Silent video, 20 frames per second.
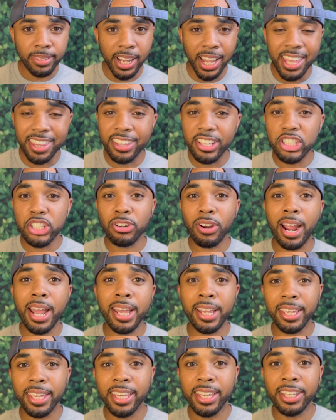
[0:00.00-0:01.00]
and then try
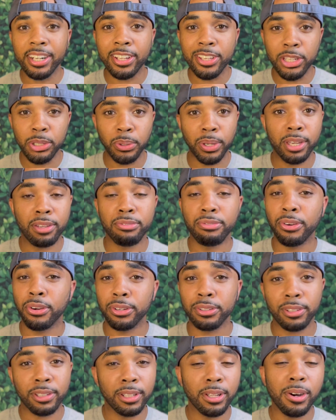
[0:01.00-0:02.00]
again, you'll get
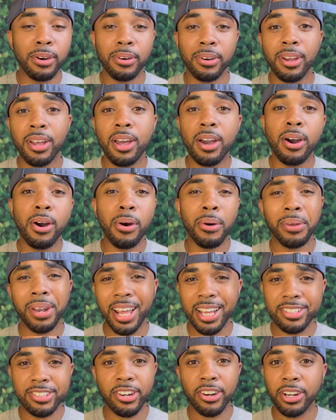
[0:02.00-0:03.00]
further along on
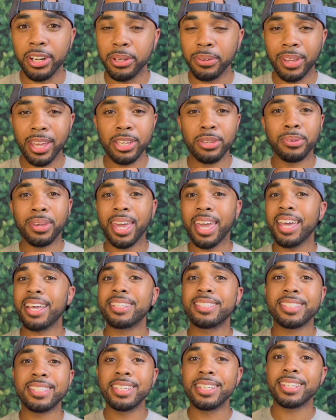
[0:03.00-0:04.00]
that journey. Okay, you can't
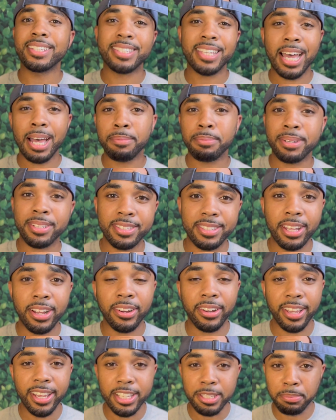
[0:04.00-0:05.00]
see the top of the
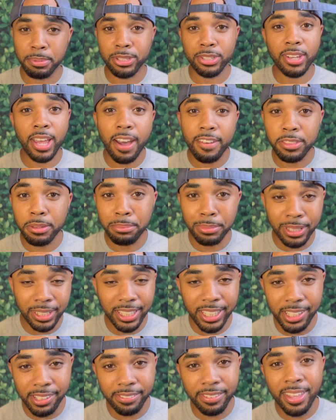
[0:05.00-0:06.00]
staircase, but you have to
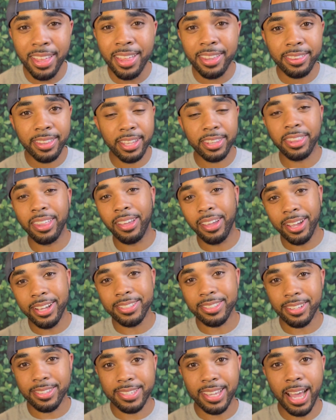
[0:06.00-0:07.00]
believe that there
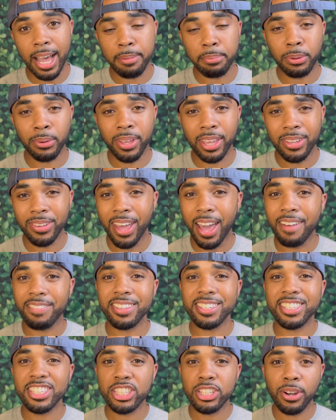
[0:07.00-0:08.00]
is a top. Okay, you have
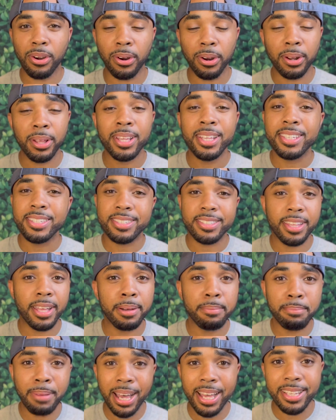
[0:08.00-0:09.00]
to start
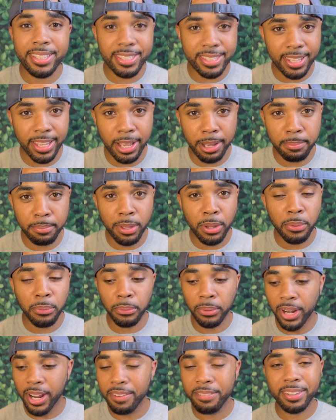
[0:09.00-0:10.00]
step by step,
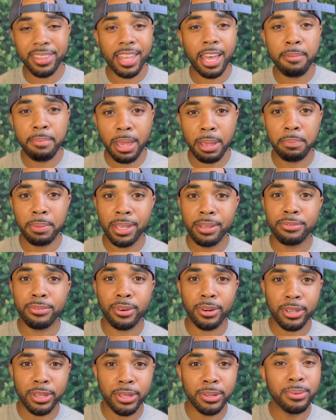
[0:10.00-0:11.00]
whatever that may be
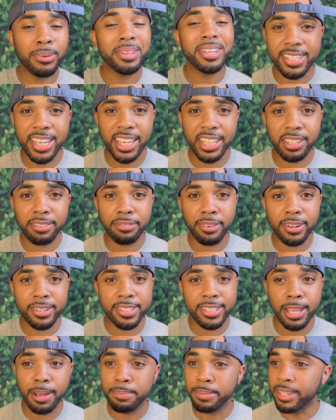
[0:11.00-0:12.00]
for you. Take the first
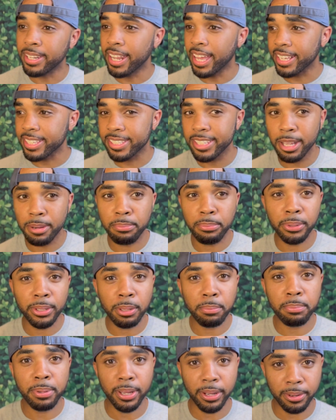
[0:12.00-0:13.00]
step, the next step will
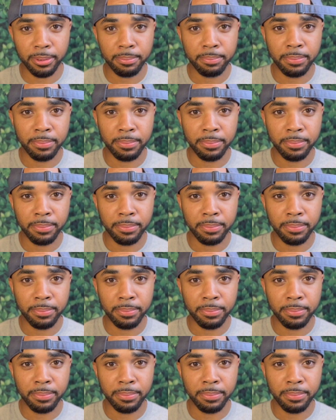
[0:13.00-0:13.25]
appear.